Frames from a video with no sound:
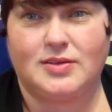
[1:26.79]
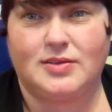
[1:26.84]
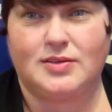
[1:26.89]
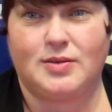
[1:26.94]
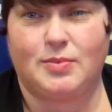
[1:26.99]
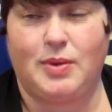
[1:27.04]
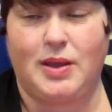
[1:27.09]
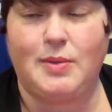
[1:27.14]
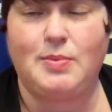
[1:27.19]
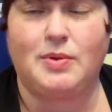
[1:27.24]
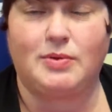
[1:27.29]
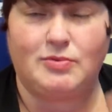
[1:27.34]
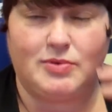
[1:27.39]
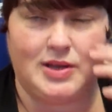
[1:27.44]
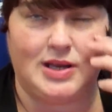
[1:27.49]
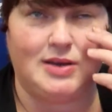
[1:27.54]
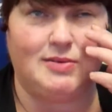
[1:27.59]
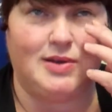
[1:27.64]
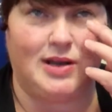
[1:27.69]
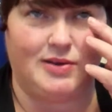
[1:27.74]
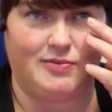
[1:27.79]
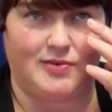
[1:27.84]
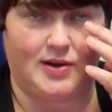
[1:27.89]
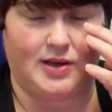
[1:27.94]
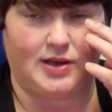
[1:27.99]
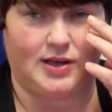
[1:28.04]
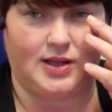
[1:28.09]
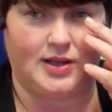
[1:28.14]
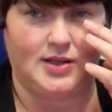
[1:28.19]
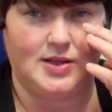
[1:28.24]
The people are really, really
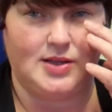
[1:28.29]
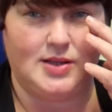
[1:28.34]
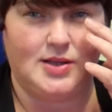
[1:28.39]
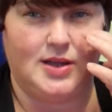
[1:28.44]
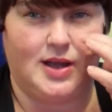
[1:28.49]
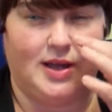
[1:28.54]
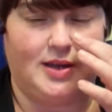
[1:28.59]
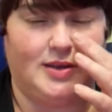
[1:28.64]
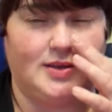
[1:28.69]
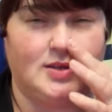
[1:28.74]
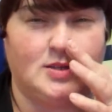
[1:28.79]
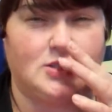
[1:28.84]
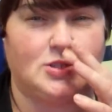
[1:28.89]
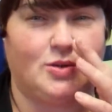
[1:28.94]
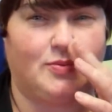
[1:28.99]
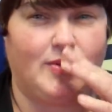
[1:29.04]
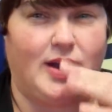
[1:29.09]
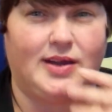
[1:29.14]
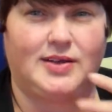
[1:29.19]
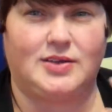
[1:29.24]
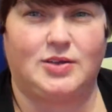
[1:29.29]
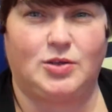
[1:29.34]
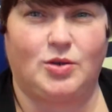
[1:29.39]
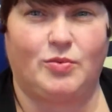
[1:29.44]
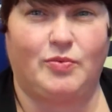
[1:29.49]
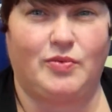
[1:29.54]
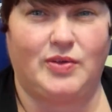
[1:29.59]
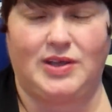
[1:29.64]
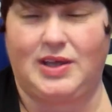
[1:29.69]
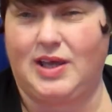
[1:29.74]
friendly, and stuff that I hadn't
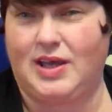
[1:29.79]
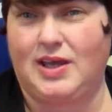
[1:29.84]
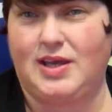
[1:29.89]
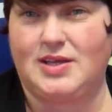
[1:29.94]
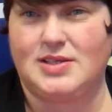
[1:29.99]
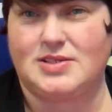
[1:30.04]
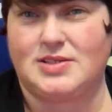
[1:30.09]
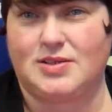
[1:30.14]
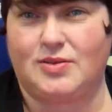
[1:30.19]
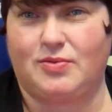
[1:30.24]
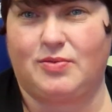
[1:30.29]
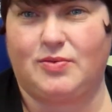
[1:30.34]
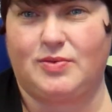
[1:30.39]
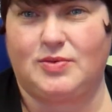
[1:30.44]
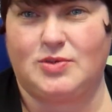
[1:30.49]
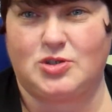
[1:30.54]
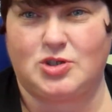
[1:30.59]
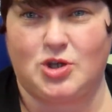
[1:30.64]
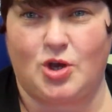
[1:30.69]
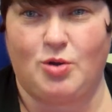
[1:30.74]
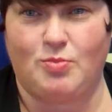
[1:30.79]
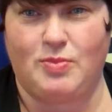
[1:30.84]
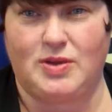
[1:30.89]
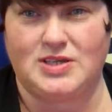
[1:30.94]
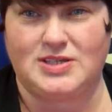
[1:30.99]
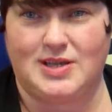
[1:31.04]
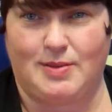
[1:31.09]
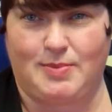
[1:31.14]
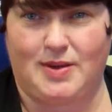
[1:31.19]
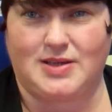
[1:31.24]
done for years, they've shown me
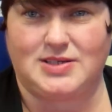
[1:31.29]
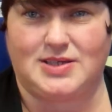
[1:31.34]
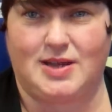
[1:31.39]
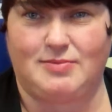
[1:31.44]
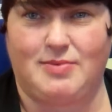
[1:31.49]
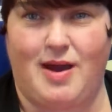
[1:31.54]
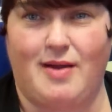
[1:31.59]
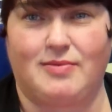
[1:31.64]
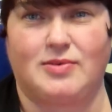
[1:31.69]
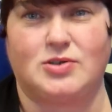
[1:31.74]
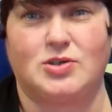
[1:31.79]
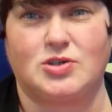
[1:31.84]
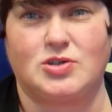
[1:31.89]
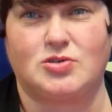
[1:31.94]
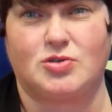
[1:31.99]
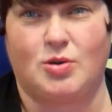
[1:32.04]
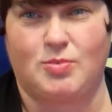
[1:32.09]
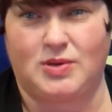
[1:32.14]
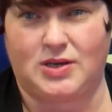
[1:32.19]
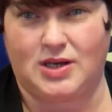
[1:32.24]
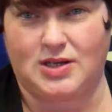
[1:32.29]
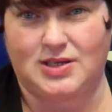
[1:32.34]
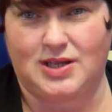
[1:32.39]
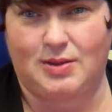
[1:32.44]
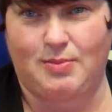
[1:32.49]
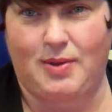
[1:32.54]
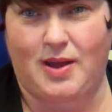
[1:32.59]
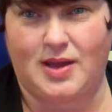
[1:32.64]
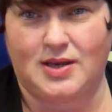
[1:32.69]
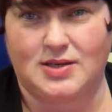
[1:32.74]
step by step rather than just throw me in a
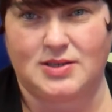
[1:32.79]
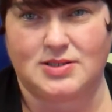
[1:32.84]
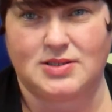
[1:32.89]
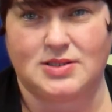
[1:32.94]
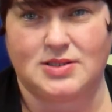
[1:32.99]
deep end.